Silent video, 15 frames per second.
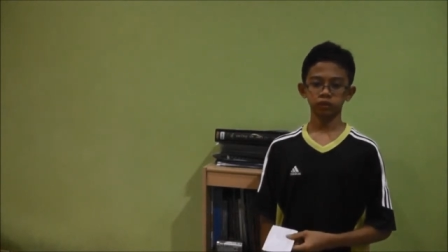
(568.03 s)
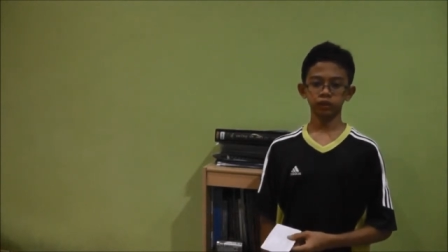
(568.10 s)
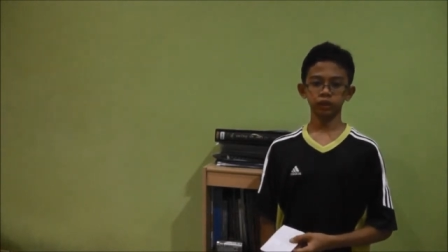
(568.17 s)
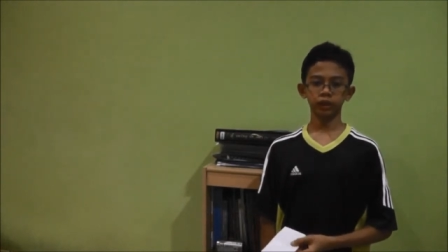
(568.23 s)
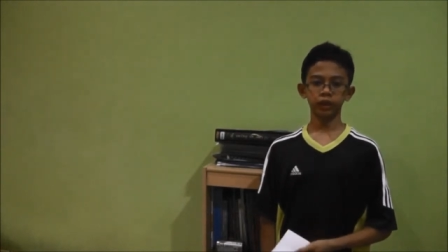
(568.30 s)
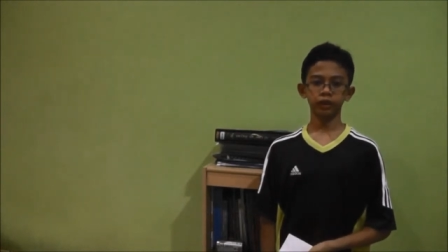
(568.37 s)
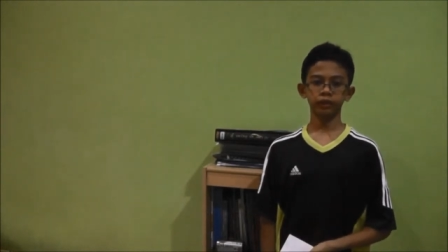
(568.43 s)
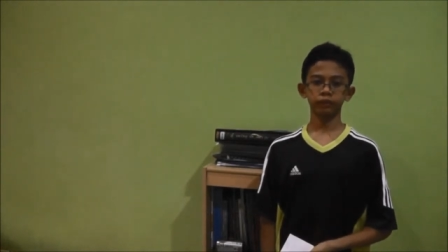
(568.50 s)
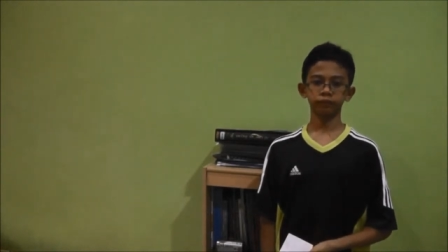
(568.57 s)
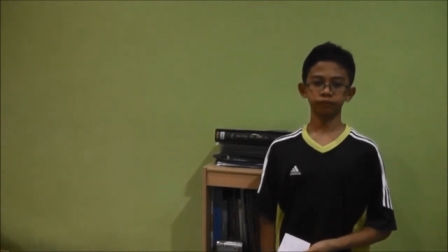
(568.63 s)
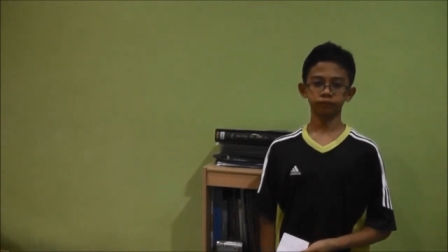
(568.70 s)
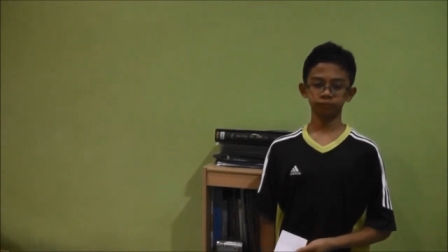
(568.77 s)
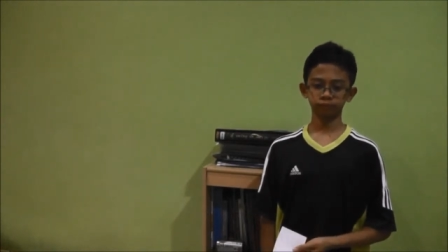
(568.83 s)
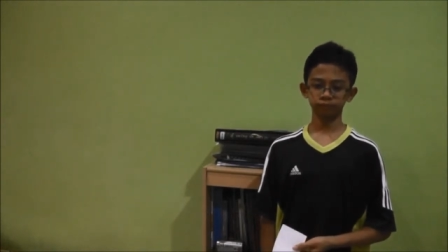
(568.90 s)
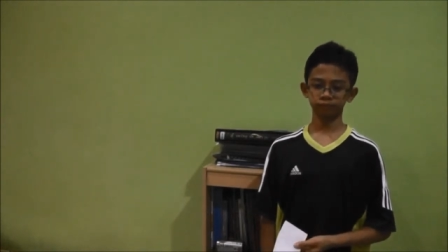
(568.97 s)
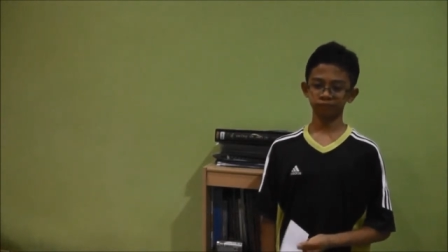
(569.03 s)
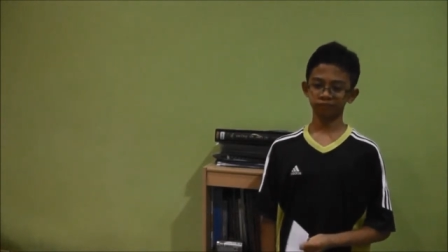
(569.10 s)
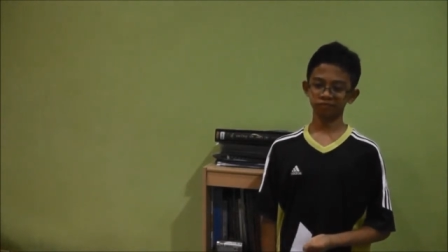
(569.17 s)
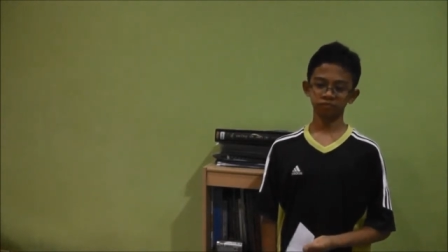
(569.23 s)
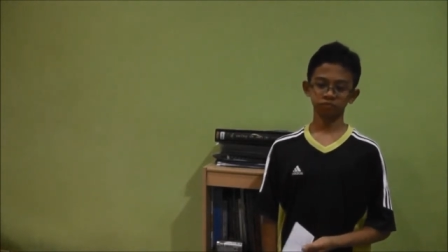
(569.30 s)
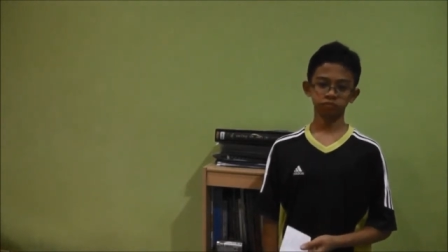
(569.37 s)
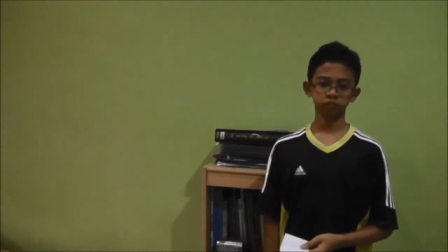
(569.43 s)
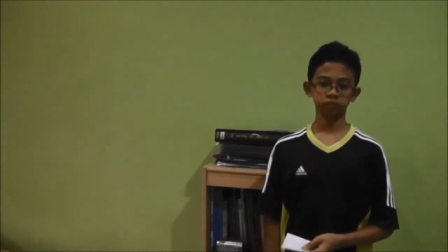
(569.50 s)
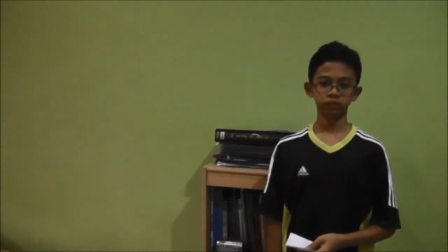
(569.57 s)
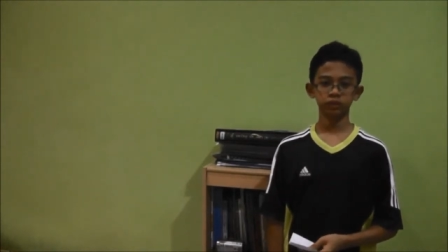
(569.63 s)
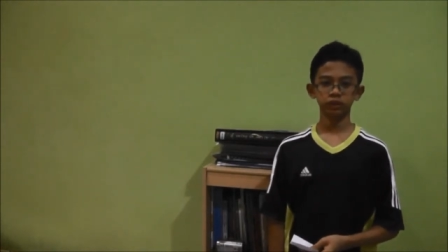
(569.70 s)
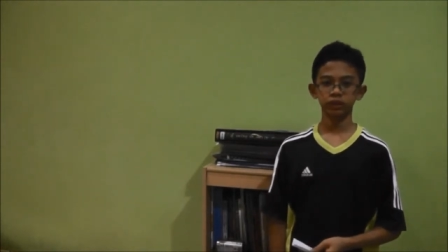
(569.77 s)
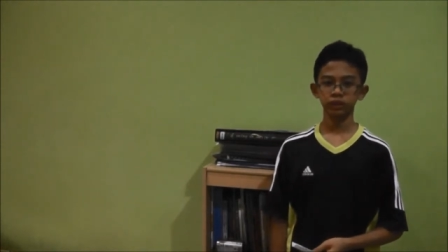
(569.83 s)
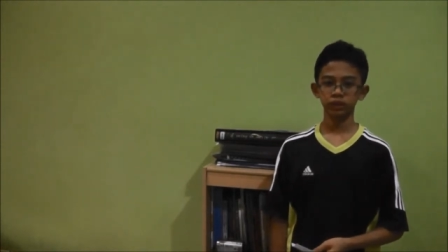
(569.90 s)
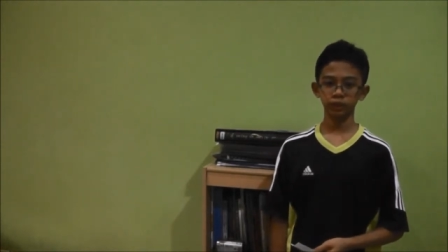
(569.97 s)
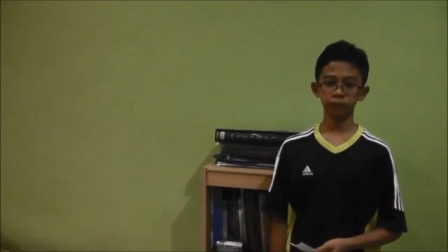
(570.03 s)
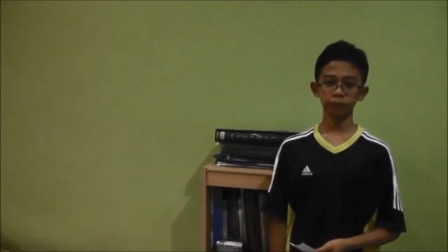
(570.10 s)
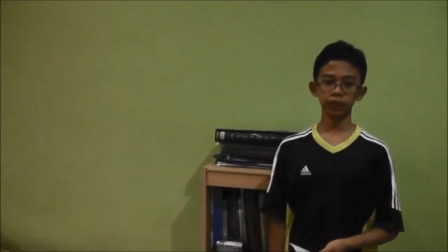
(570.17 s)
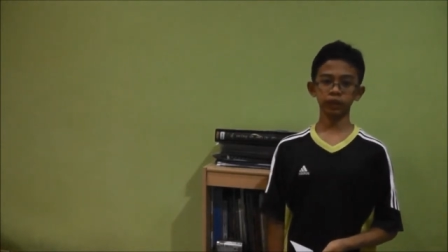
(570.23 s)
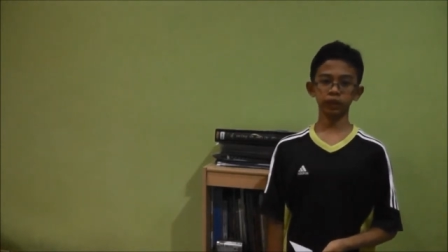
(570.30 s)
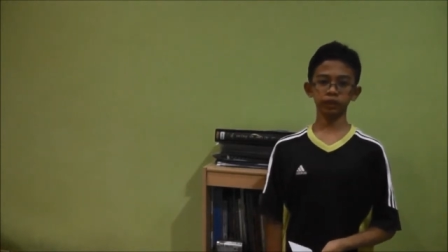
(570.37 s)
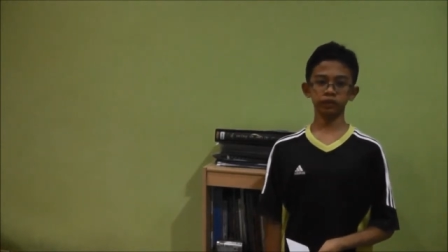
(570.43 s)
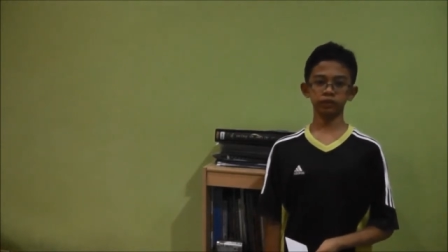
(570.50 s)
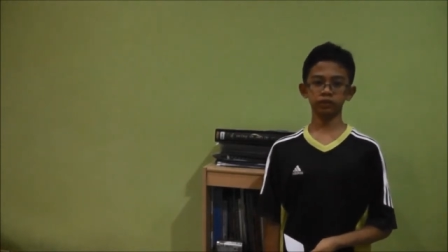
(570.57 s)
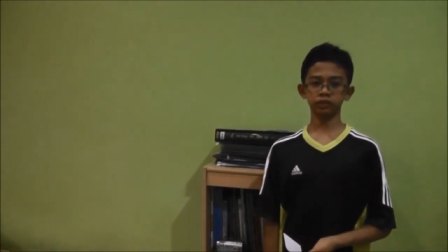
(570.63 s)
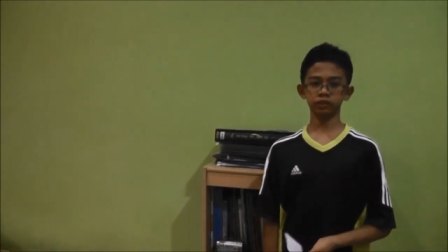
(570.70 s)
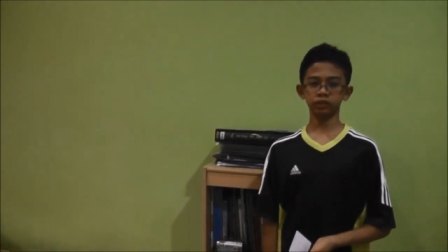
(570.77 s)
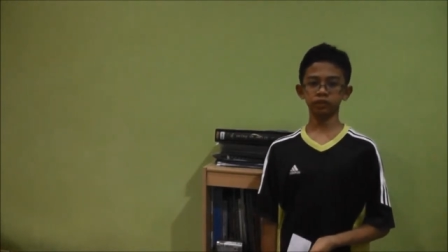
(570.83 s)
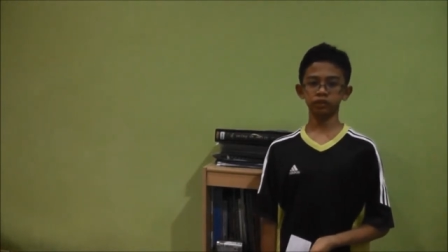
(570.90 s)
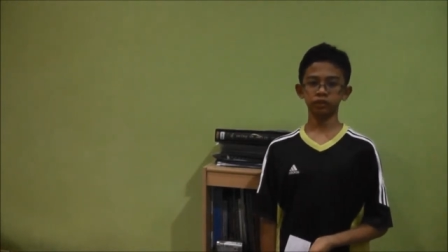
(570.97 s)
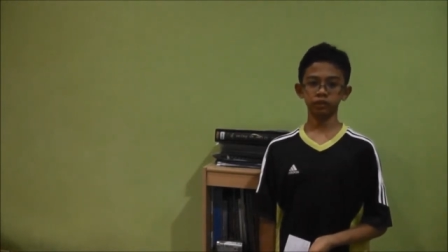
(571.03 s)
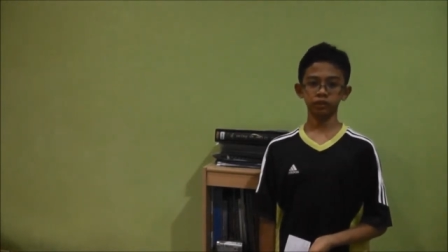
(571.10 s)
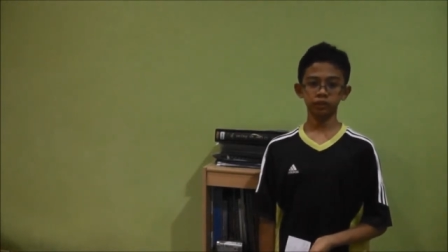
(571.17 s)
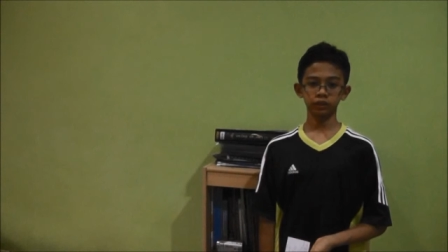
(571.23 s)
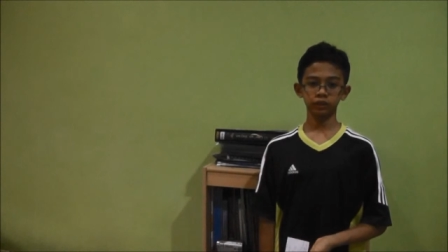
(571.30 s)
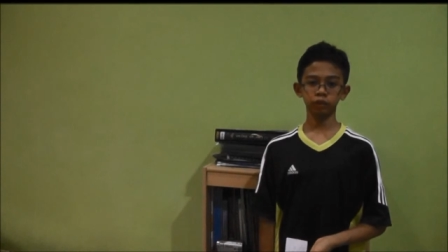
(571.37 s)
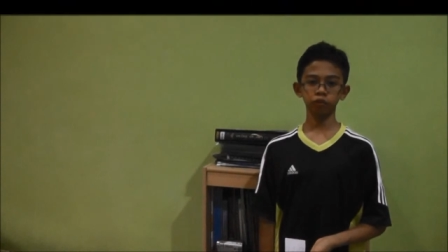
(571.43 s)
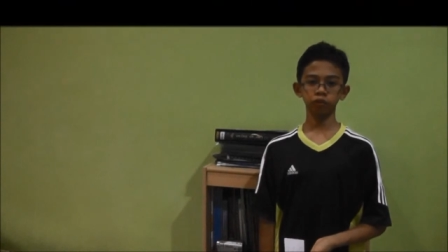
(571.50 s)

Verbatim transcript: and goodbye guys see you